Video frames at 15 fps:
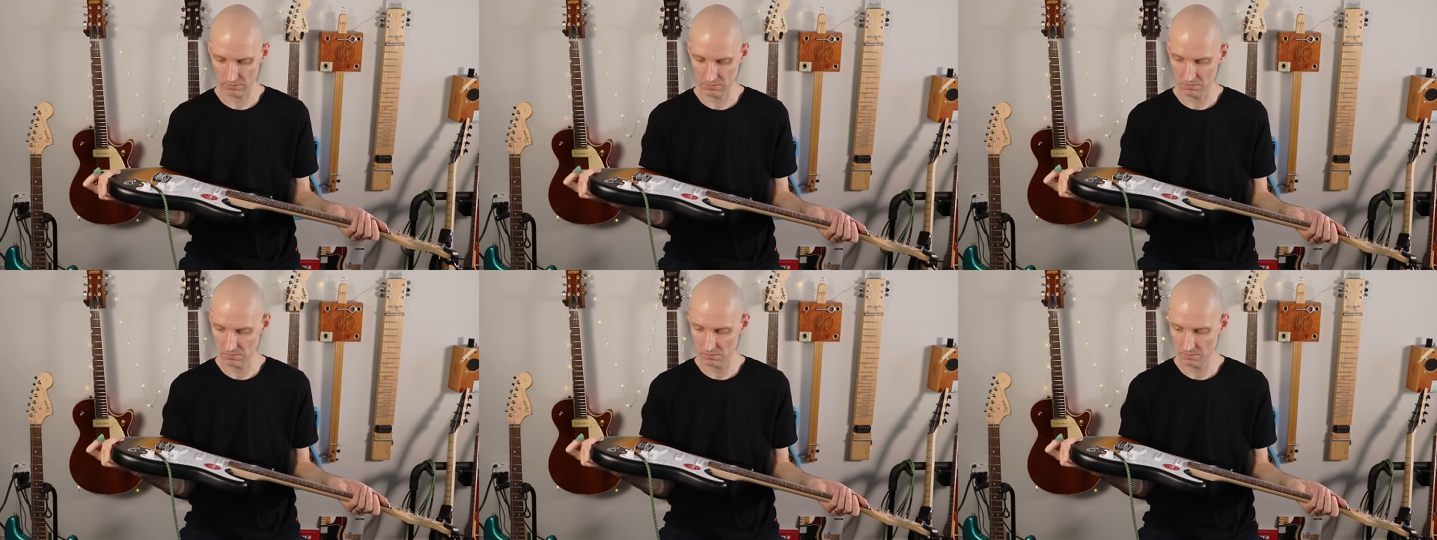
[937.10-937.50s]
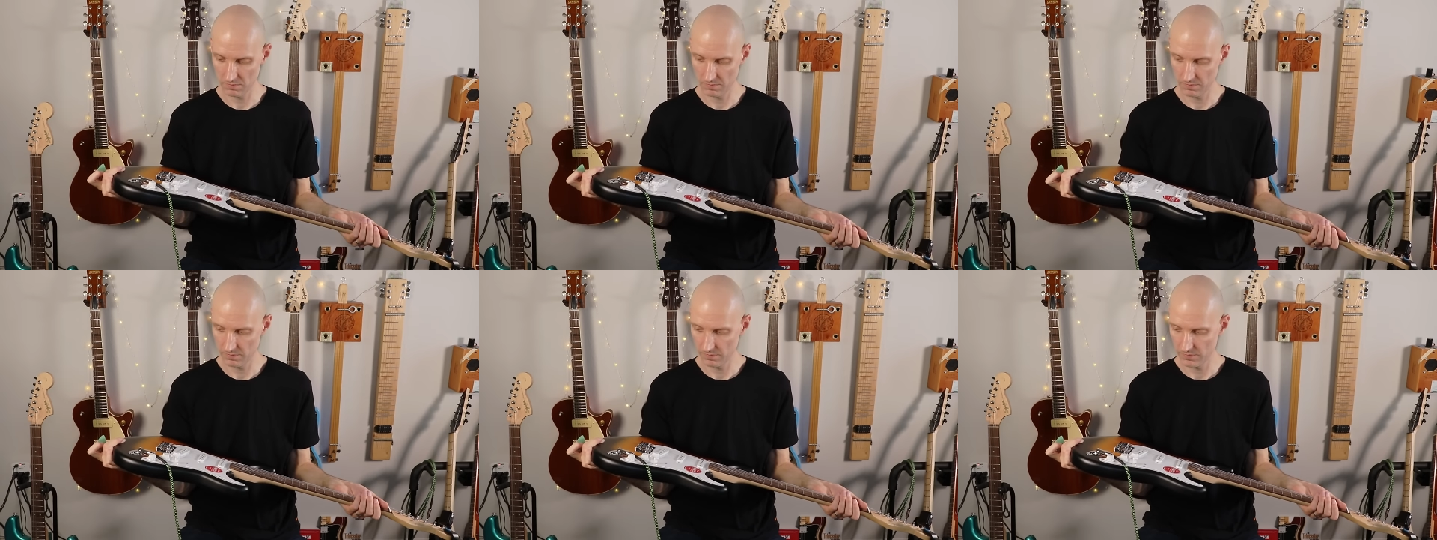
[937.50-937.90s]

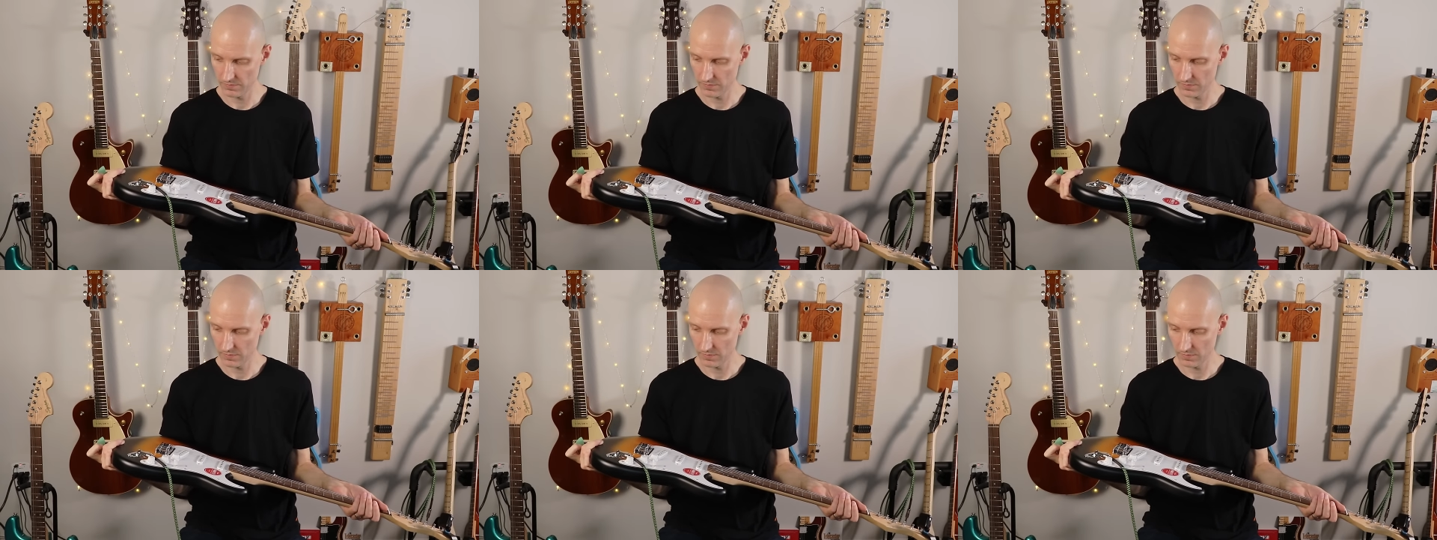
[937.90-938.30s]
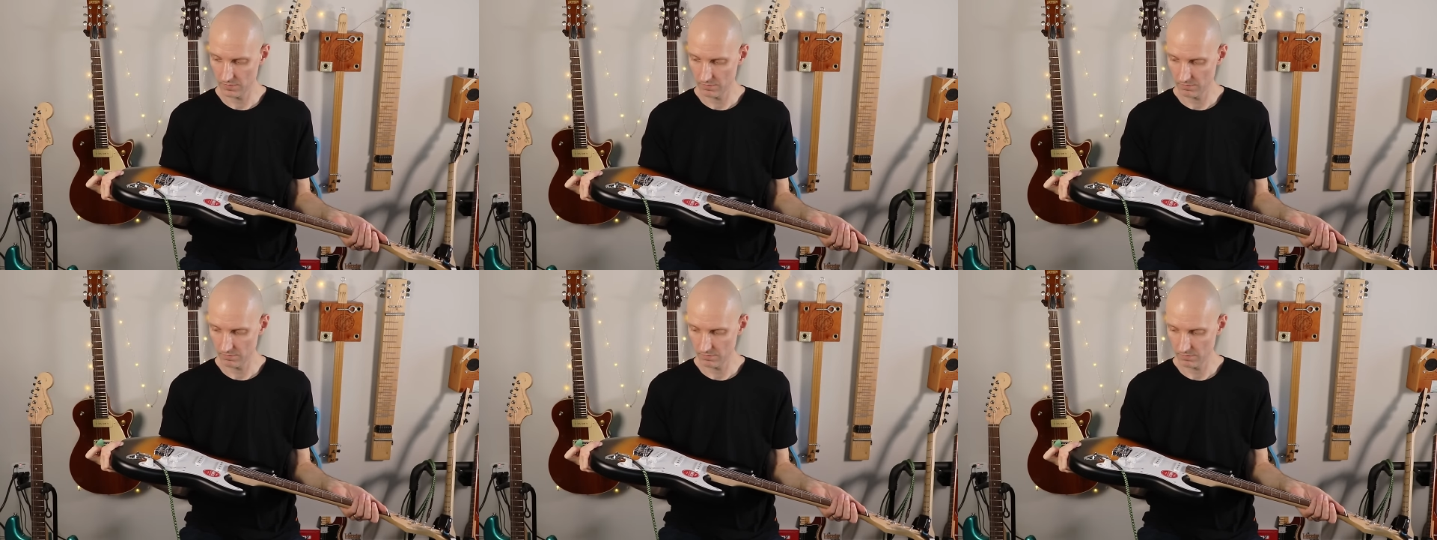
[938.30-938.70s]

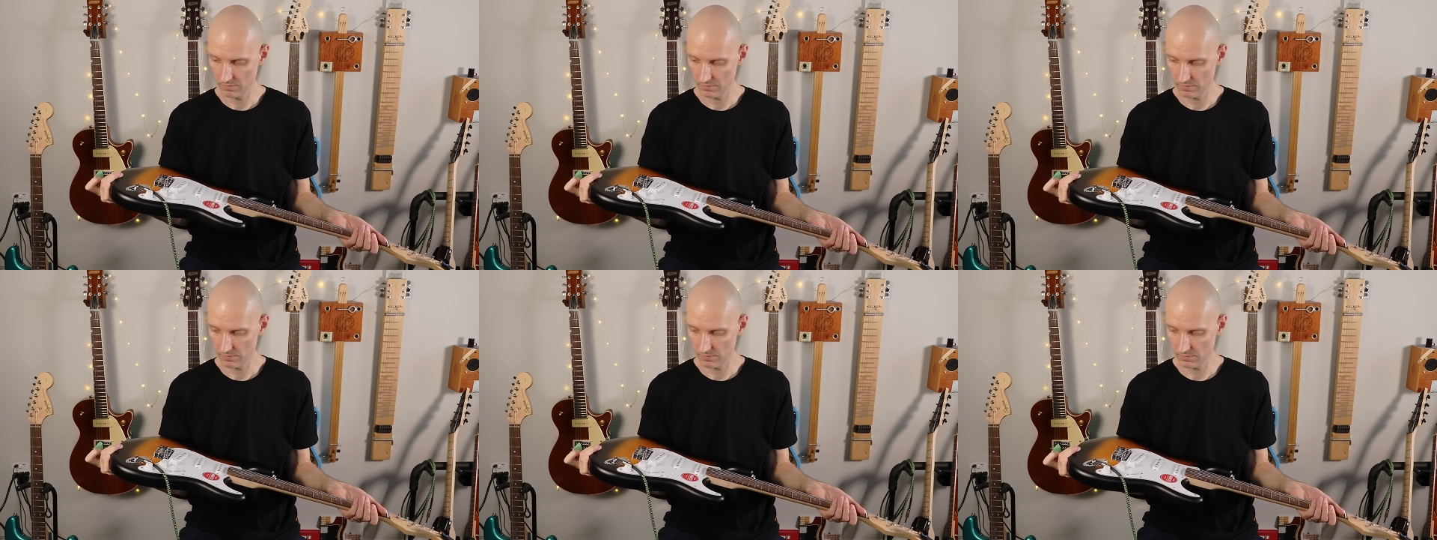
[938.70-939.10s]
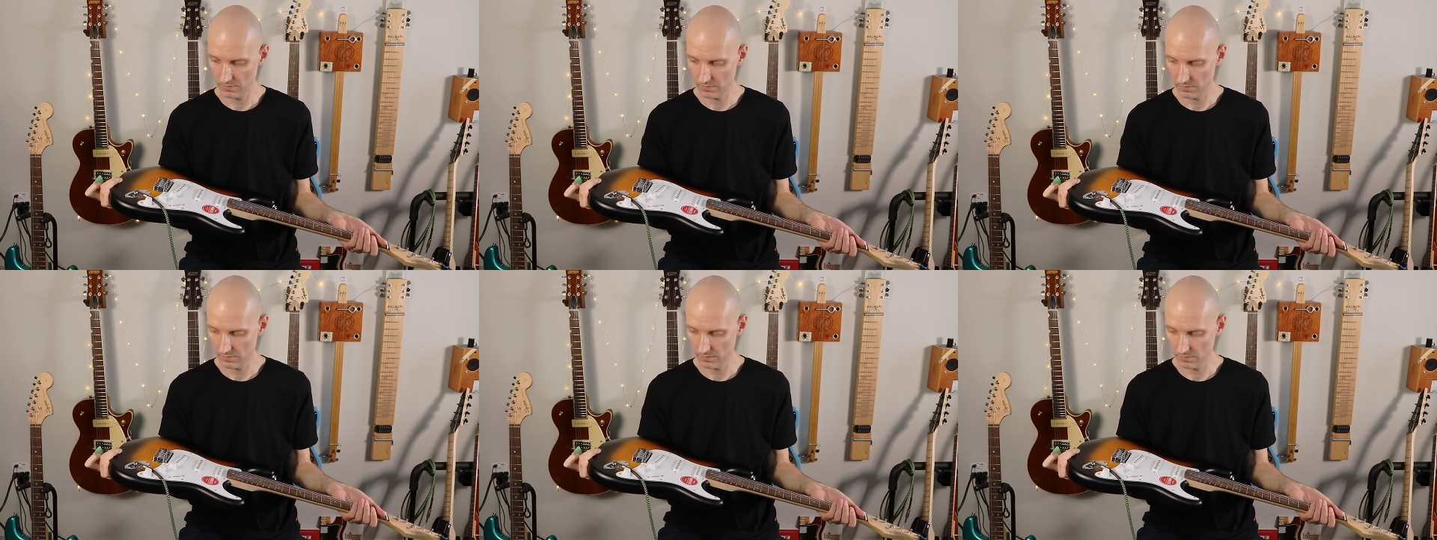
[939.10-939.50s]

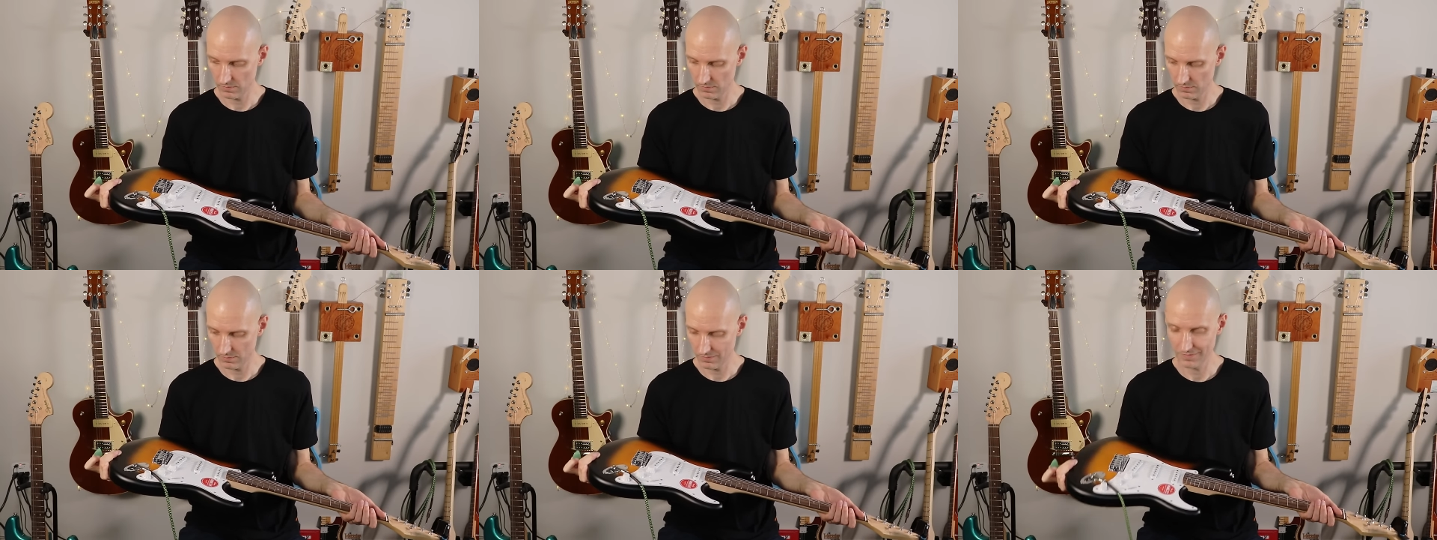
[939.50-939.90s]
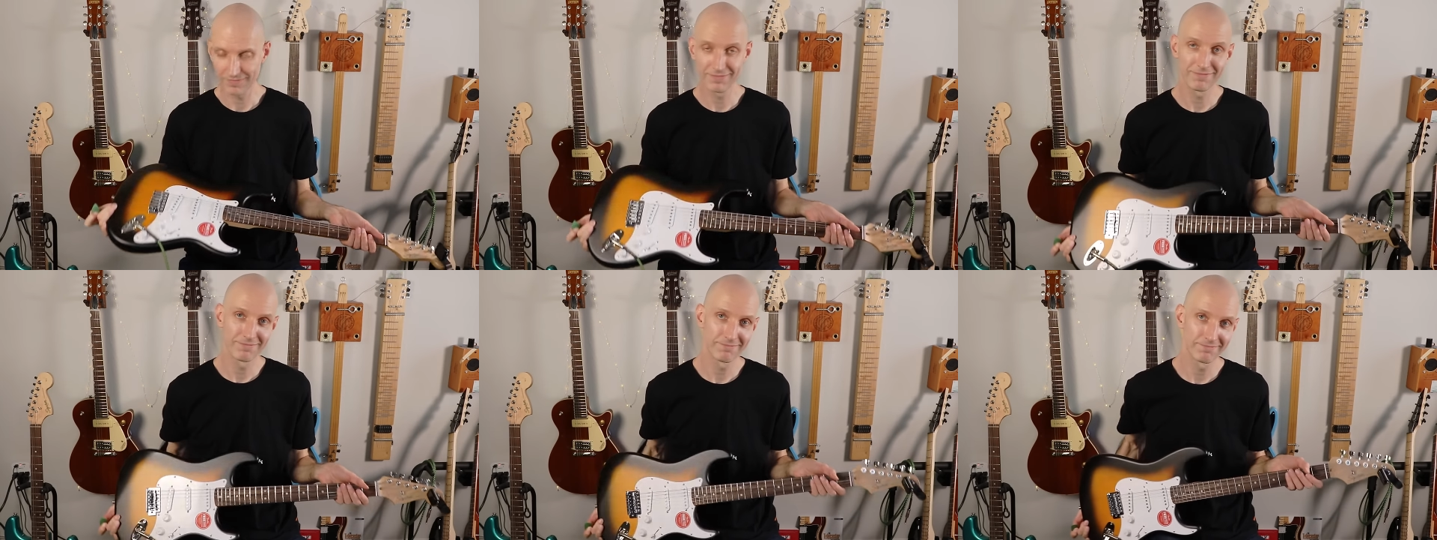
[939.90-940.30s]

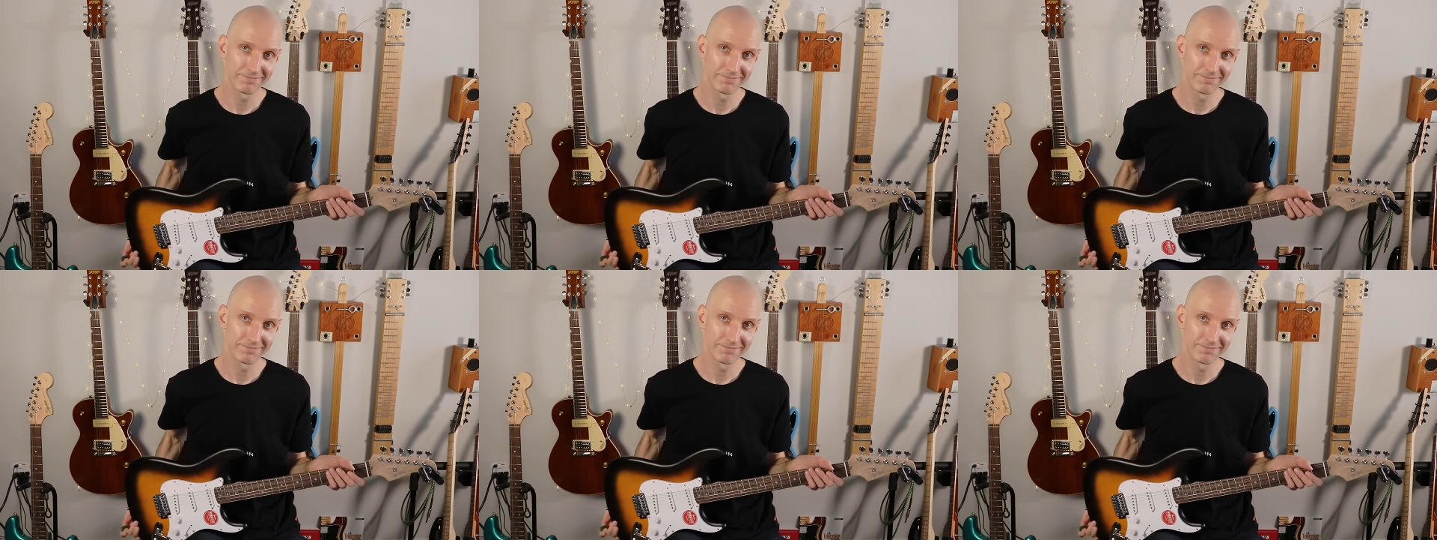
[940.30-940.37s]
No one is speaking in this clip.